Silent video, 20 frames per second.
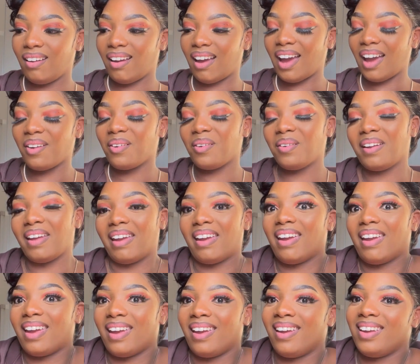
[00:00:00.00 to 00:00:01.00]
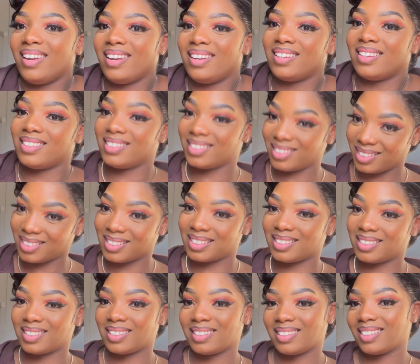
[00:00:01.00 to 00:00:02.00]
I don't hate
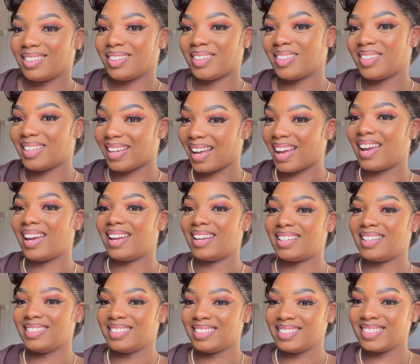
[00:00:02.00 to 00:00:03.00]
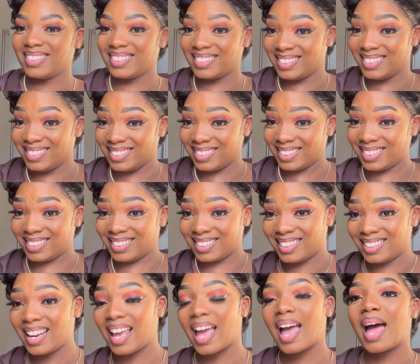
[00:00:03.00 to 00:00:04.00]
her dad.
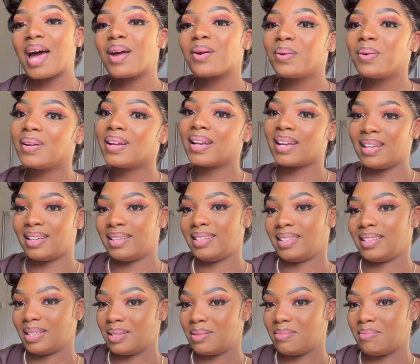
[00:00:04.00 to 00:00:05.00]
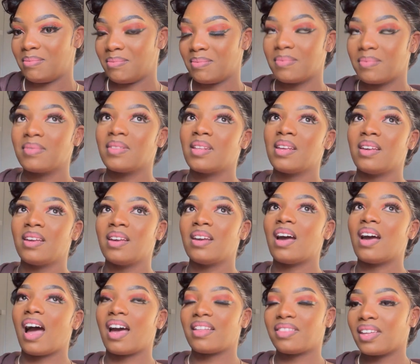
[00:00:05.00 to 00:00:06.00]
I don't hate him.
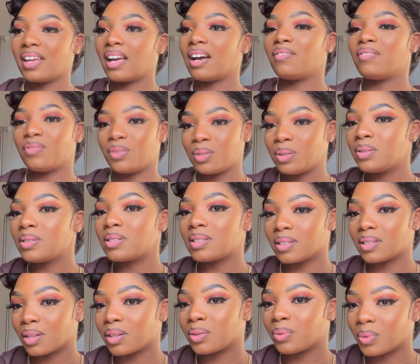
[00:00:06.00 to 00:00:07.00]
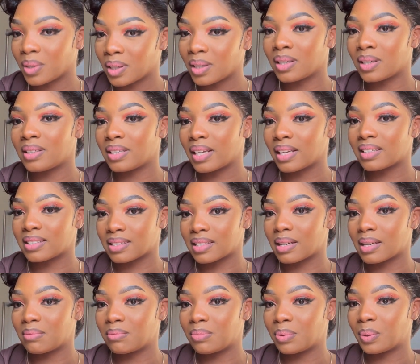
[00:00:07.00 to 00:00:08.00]
I think I've used the word at
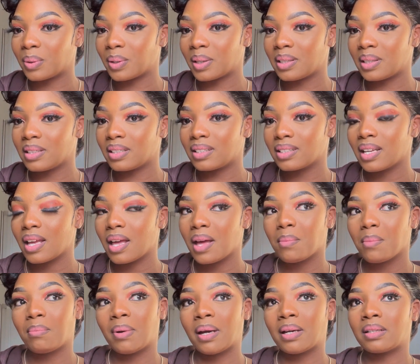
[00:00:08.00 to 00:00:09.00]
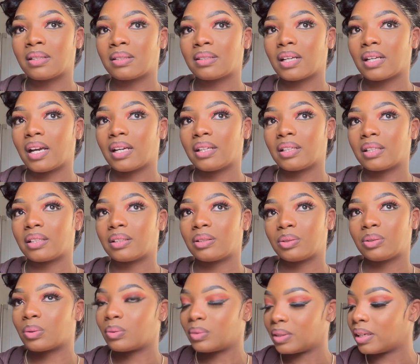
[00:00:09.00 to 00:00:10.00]
some point, but I
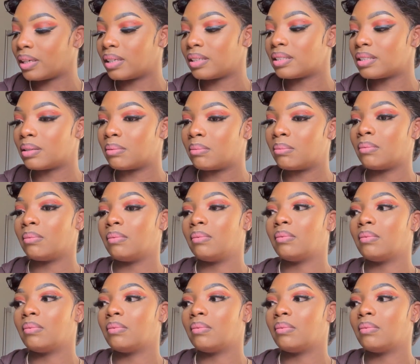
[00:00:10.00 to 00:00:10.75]
don't hate him.